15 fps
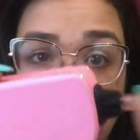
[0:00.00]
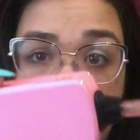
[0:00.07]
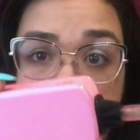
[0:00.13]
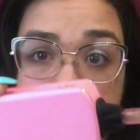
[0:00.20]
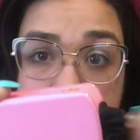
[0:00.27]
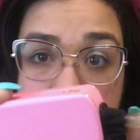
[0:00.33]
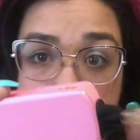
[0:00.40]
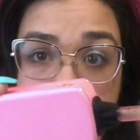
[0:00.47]
There's
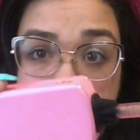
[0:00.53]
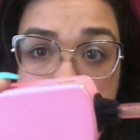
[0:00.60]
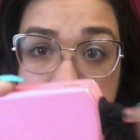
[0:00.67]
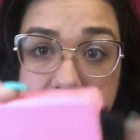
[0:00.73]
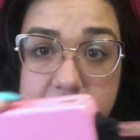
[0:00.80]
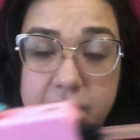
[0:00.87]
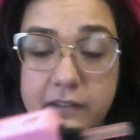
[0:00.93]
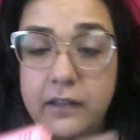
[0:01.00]
none of
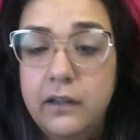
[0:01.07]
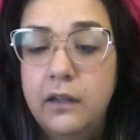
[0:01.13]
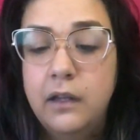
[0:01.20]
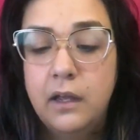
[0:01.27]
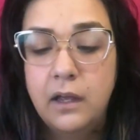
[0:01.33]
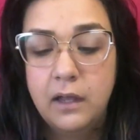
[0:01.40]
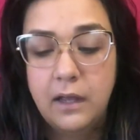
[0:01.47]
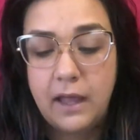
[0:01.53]
this,
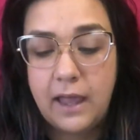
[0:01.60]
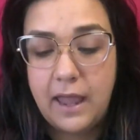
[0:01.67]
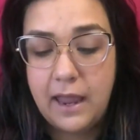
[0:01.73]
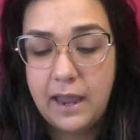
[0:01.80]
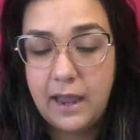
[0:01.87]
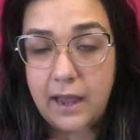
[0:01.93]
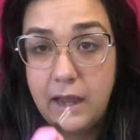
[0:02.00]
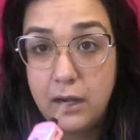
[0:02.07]

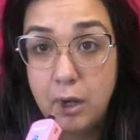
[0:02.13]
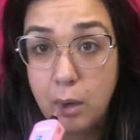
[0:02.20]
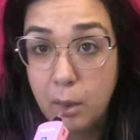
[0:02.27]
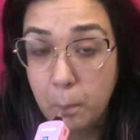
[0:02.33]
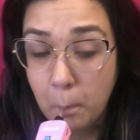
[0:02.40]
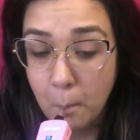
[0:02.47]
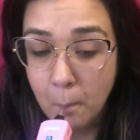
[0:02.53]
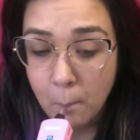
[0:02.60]
and
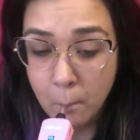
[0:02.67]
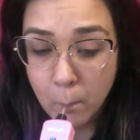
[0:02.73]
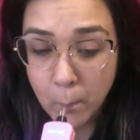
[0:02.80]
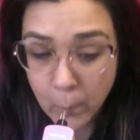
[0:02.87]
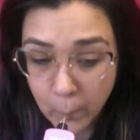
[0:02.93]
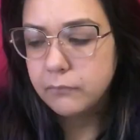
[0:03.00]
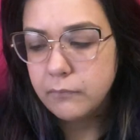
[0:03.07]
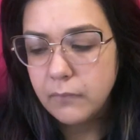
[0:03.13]

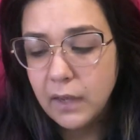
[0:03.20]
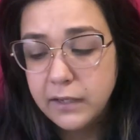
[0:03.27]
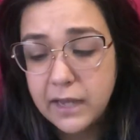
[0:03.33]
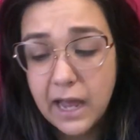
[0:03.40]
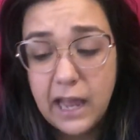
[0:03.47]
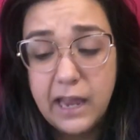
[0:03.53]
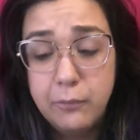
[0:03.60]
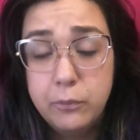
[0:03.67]

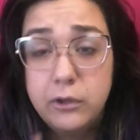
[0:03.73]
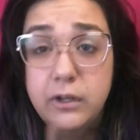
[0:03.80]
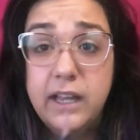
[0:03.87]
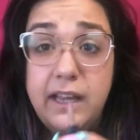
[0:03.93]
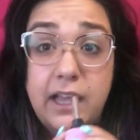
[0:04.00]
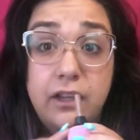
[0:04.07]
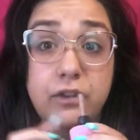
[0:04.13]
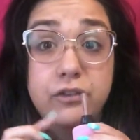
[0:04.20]
yeah, it will get
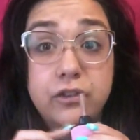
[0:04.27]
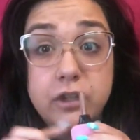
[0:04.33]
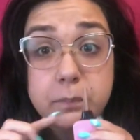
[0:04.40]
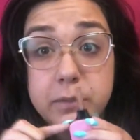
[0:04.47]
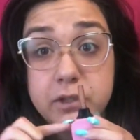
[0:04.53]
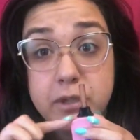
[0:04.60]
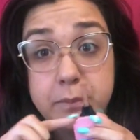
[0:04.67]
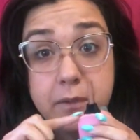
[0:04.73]
like
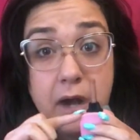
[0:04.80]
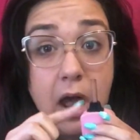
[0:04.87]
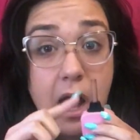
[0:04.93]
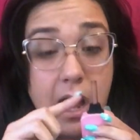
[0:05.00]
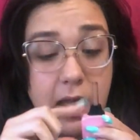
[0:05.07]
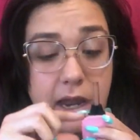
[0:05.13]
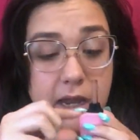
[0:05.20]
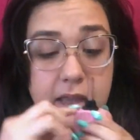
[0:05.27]
super duper
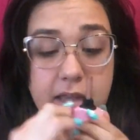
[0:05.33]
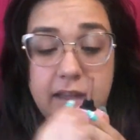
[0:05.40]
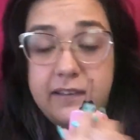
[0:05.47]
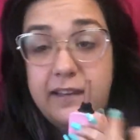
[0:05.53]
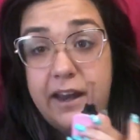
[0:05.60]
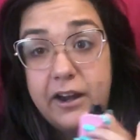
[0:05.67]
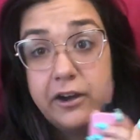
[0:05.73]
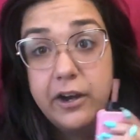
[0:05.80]
hot in
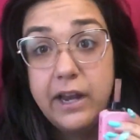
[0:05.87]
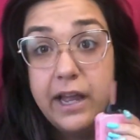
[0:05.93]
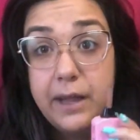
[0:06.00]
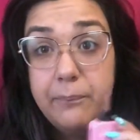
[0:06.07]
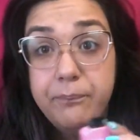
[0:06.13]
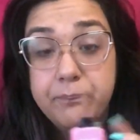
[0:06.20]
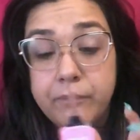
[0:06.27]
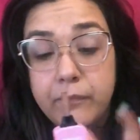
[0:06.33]
this area
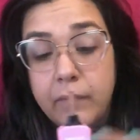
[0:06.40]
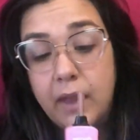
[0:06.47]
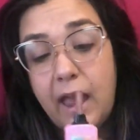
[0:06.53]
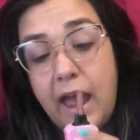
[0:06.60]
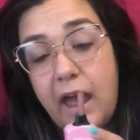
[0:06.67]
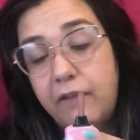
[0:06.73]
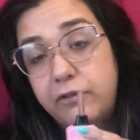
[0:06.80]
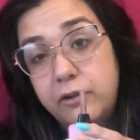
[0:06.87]

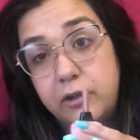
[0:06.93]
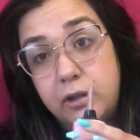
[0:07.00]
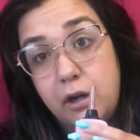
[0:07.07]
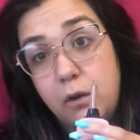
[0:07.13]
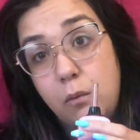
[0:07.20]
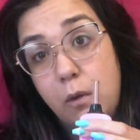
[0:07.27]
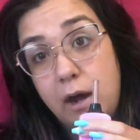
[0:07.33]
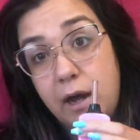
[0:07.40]
after
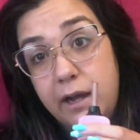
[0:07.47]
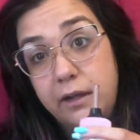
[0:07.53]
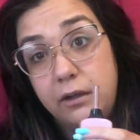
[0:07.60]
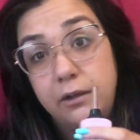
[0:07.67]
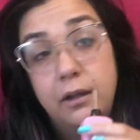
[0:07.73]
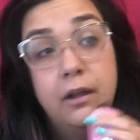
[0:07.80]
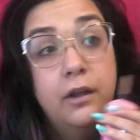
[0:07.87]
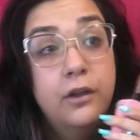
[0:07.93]
a
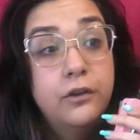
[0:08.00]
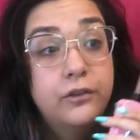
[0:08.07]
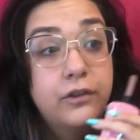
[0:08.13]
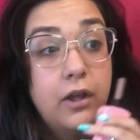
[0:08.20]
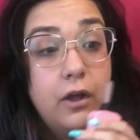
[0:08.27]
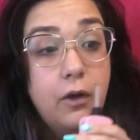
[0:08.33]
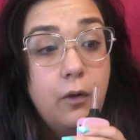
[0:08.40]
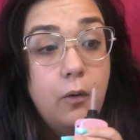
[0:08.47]
while.
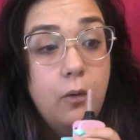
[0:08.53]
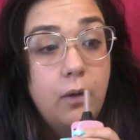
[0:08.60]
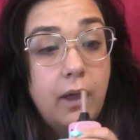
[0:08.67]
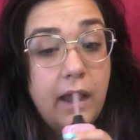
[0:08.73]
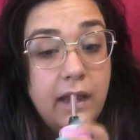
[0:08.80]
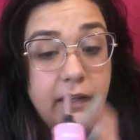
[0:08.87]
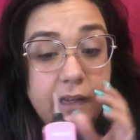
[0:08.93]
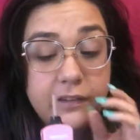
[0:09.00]
So,
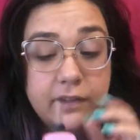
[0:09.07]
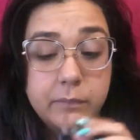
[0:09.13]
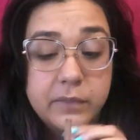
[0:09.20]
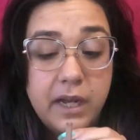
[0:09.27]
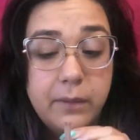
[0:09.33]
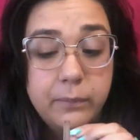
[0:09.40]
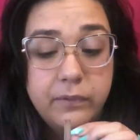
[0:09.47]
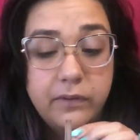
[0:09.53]
and like
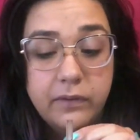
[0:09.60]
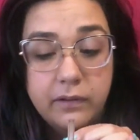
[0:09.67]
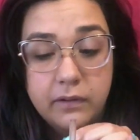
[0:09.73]
sometimes,